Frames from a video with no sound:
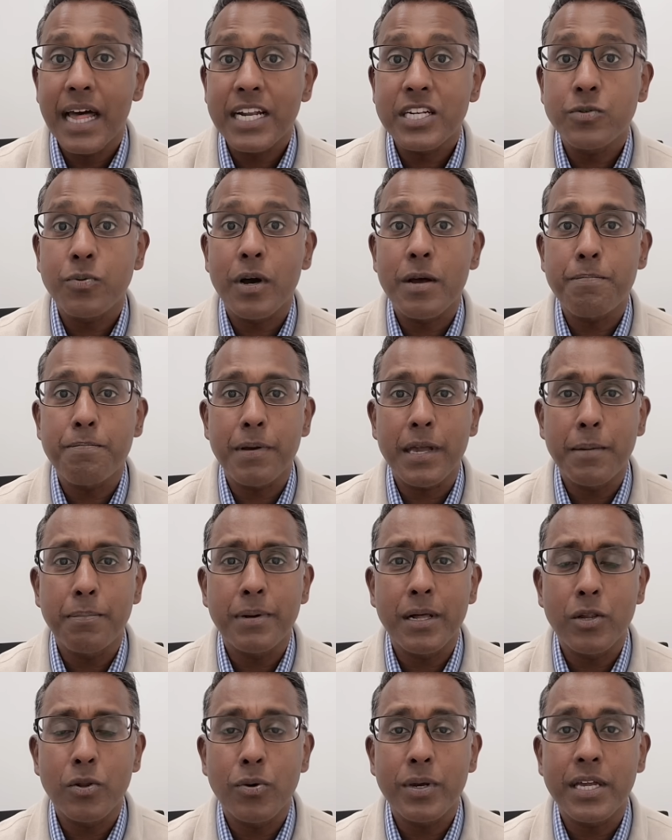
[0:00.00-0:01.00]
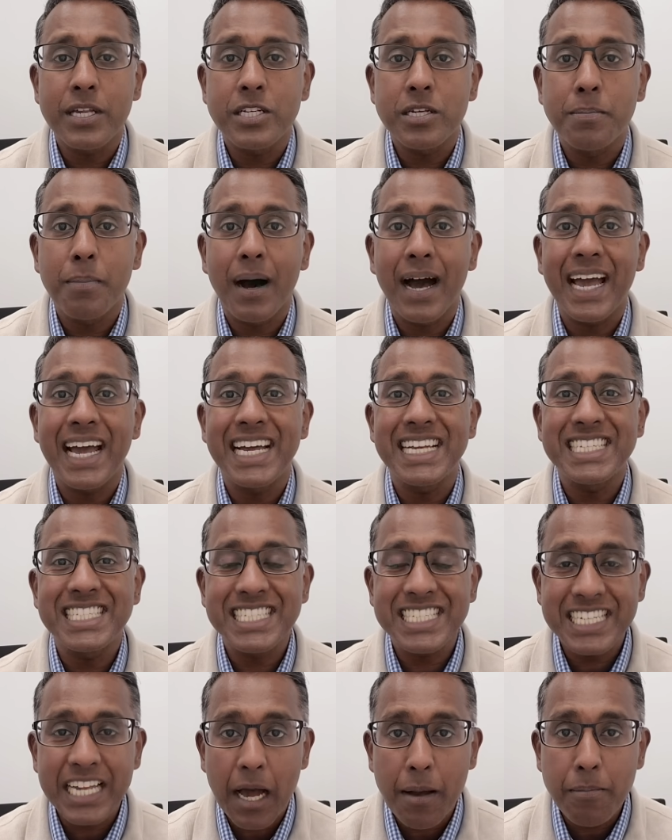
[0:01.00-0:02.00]
That's why people are looking to buy
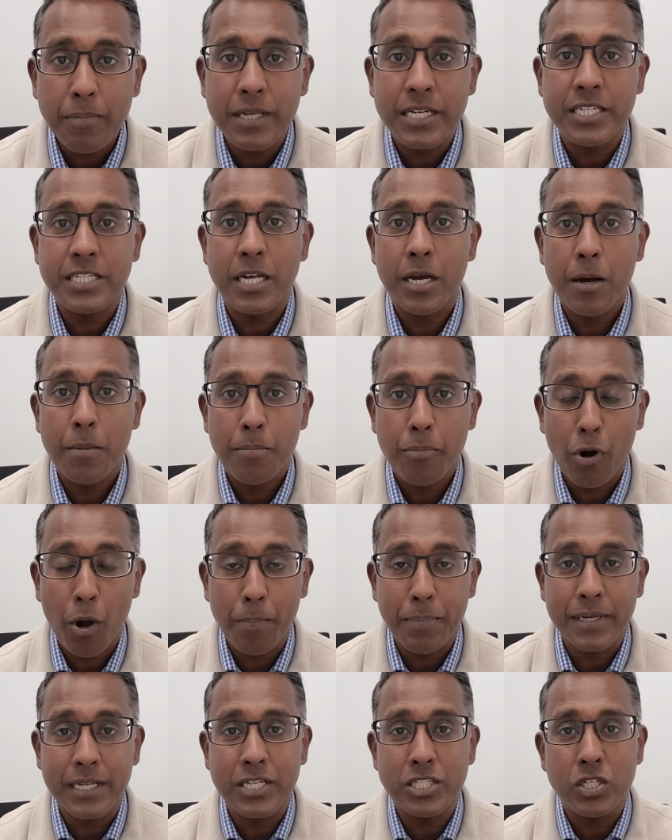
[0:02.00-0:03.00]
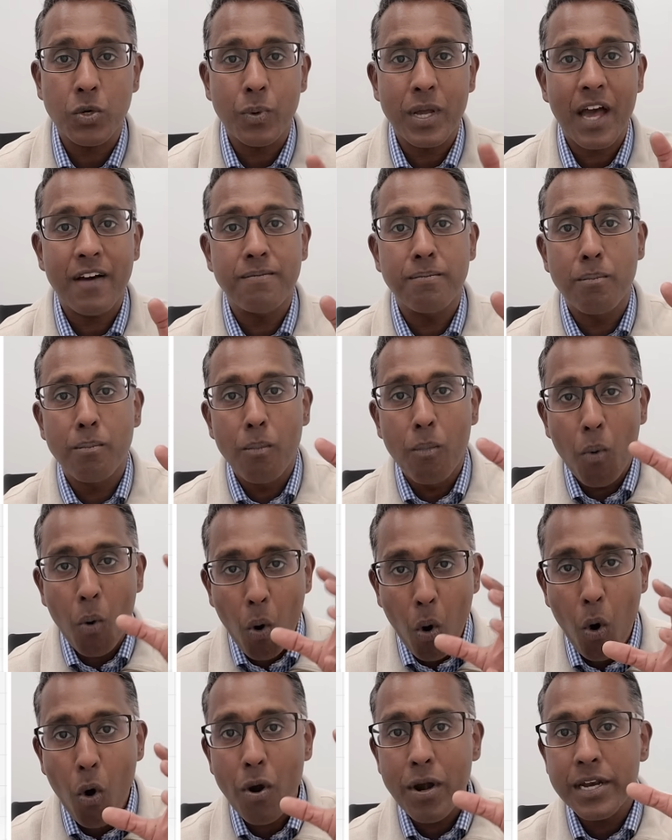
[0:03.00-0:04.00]
established property. So we have
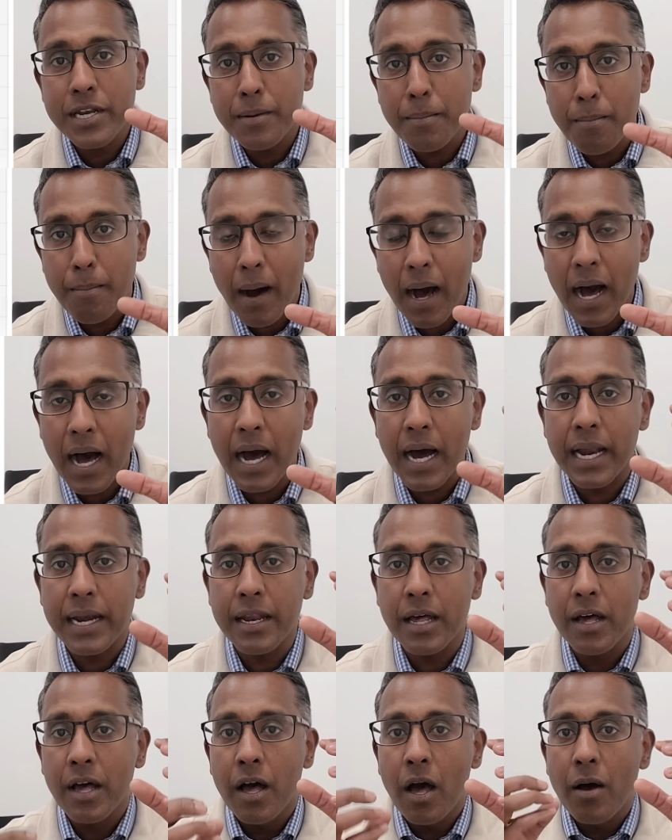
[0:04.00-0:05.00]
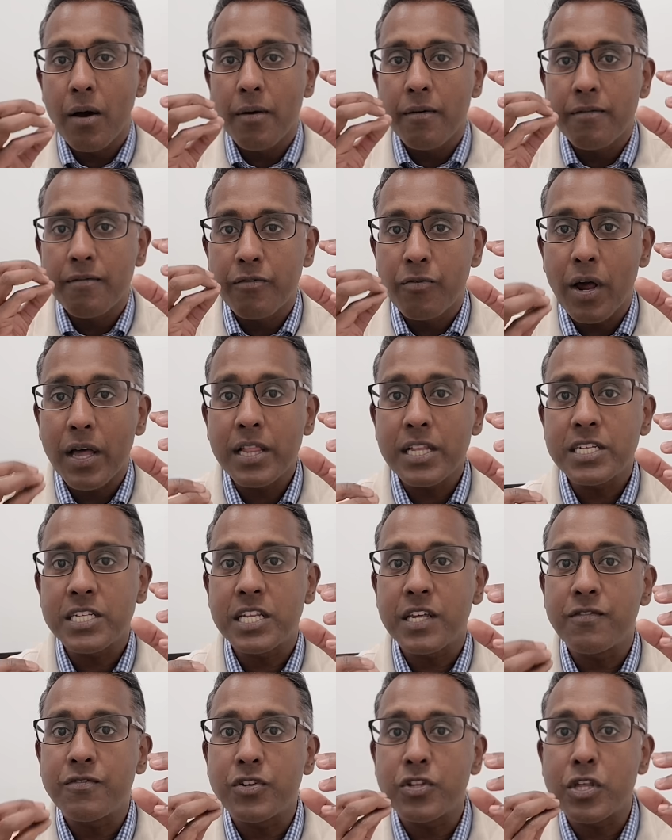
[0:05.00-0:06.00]
more demand
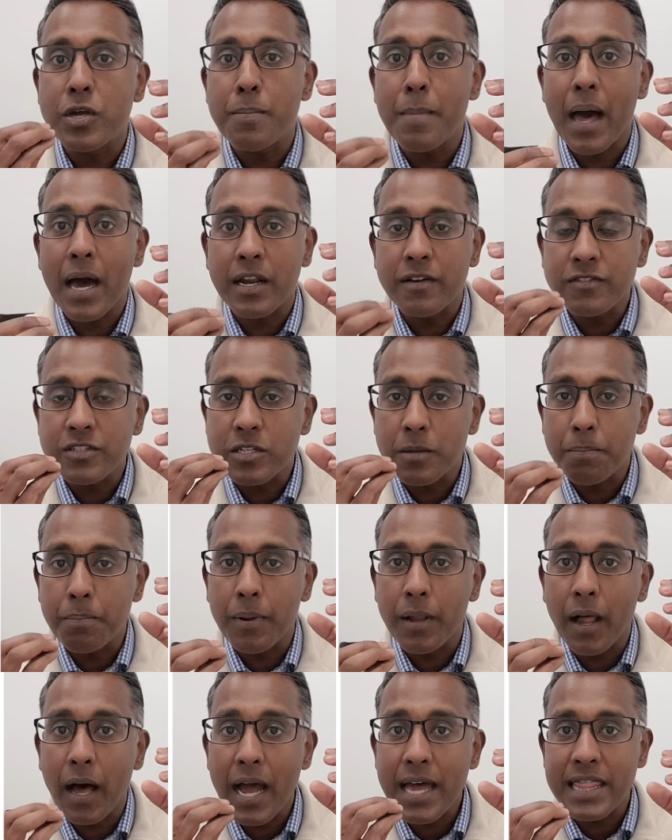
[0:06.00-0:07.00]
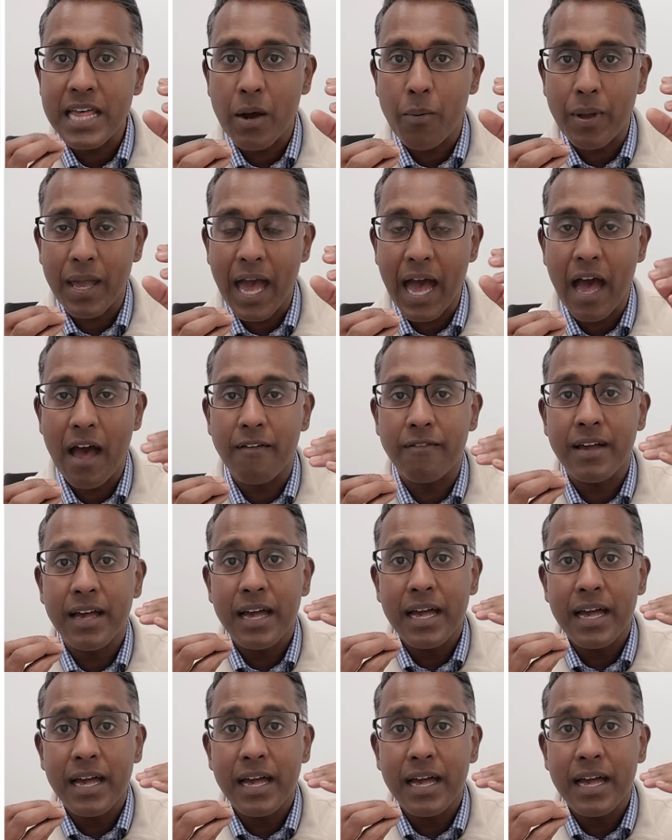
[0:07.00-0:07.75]
relative to the amount of supply that we have.